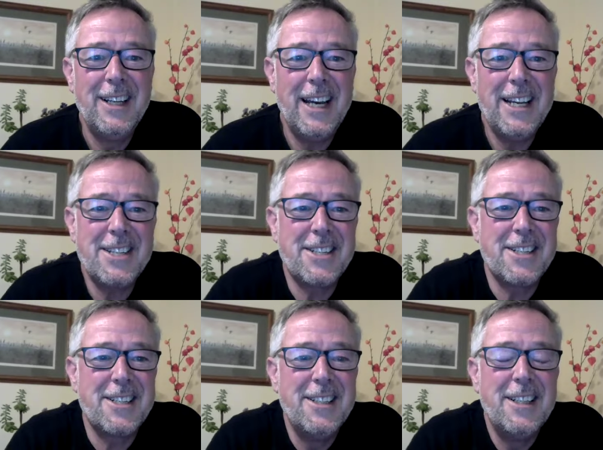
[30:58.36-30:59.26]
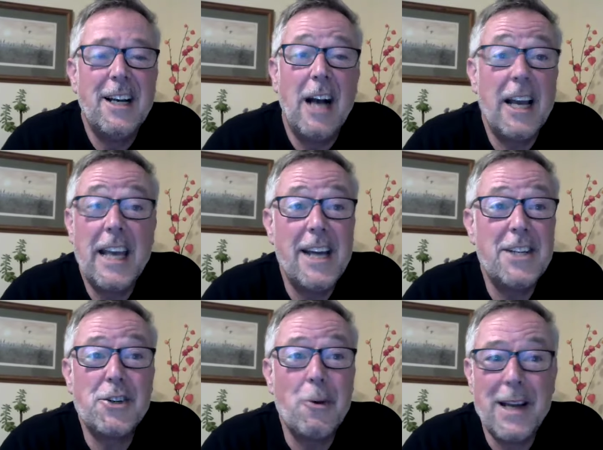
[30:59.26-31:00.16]
It's
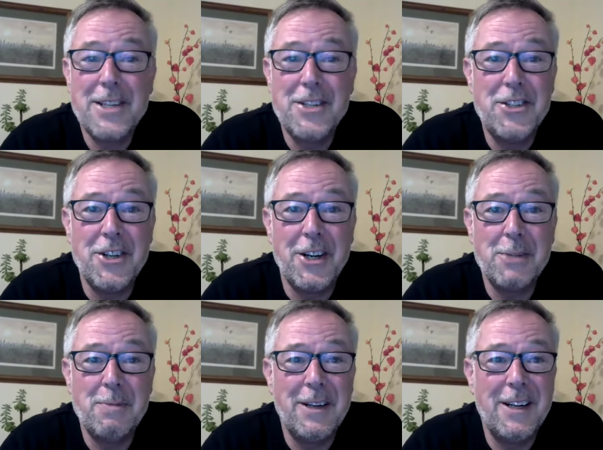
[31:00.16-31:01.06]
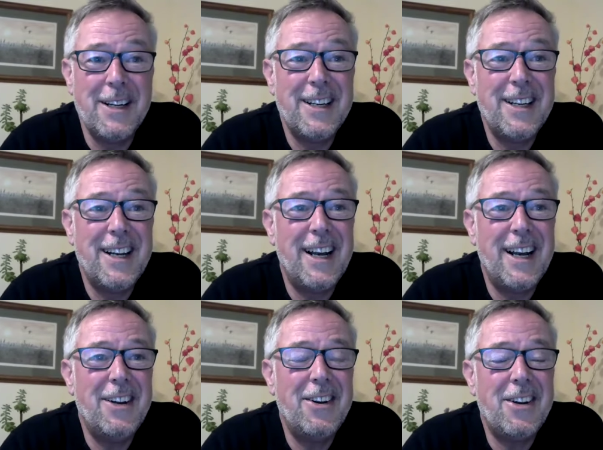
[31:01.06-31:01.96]
against your better judgment.
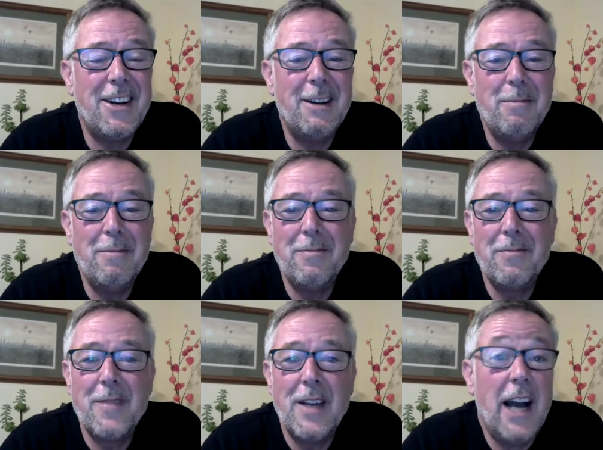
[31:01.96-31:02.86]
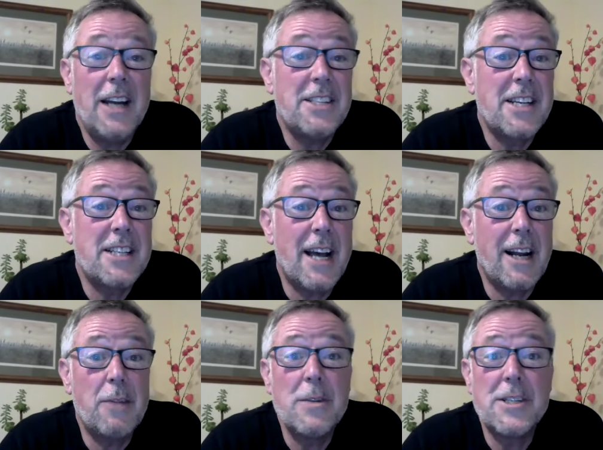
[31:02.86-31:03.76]
And it's exactly the